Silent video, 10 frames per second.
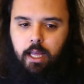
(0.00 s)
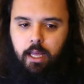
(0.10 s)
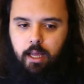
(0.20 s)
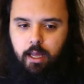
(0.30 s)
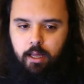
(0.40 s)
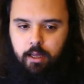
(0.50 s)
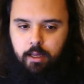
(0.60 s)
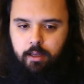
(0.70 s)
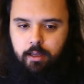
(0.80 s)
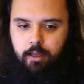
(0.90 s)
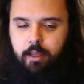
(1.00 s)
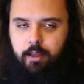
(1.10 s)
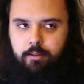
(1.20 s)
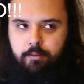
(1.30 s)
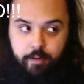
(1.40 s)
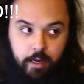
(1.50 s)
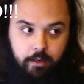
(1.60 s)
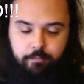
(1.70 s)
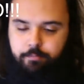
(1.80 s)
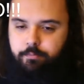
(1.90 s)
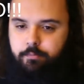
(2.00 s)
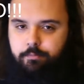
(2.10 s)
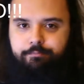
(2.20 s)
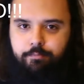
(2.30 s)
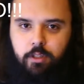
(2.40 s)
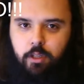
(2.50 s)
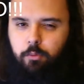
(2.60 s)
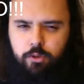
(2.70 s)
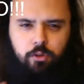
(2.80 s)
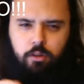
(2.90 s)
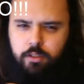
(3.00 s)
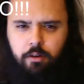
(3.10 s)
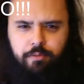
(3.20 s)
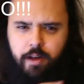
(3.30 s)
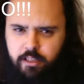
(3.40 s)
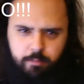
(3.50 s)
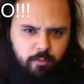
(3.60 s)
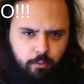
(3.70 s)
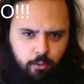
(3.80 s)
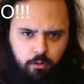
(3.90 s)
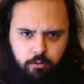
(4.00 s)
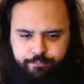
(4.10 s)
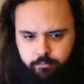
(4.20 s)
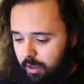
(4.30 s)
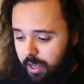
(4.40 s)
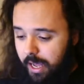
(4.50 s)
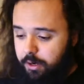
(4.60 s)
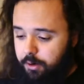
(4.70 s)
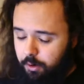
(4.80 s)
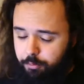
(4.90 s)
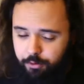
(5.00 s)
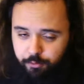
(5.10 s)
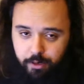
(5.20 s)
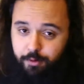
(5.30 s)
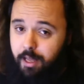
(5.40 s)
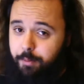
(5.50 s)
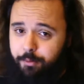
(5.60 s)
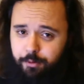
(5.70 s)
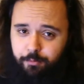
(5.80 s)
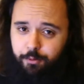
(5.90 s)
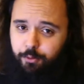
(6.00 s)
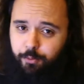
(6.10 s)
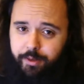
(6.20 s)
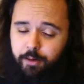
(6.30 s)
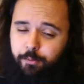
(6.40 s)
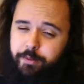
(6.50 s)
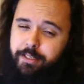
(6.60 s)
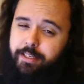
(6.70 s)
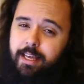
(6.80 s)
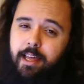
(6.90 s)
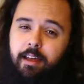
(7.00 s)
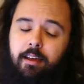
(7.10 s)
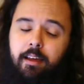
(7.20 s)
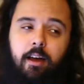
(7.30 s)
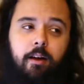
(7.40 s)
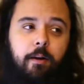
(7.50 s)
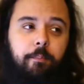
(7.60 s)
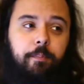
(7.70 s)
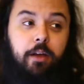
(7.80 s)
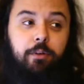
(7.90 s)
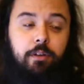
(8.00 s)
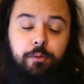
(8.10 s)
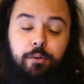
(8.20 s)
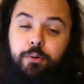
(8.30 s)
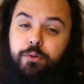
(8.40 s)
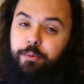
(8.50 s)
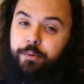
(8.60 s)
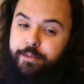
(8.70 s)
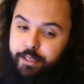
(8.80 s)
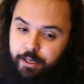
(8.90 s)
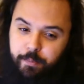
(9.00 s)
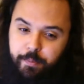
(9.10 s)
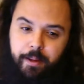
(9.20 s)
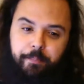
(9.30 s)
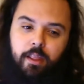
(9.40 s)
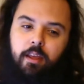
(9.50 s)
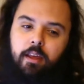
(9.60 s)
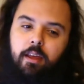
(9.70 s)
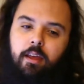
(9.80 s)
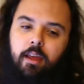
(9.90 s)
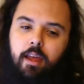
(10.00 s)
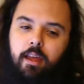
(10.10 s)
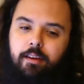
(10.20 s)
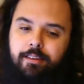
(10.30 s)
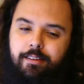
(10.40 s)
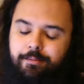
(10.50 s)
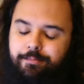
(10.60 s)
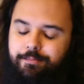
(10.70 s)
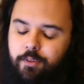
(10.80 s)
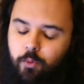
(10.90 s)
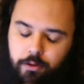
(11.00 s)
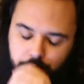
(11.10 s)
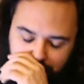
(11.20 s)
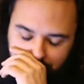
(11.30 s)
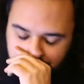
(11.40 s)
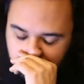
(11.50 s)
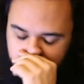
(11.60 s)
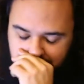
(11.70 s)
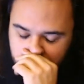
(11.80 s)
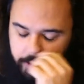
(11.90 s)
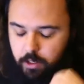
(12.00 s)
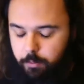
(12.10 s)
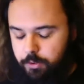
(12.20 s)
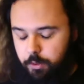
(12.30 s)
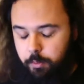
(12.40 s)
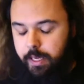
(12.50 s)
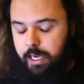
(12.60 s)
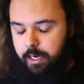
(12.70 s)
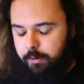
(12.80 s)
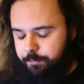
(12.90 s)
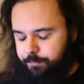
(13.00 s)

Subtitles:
Uh, Fine. There was not enough fines before. I caught up with whatever happened for the week I wasn't there. I could even contribute a little bit. And one thing I've noticed when it comes to the pain,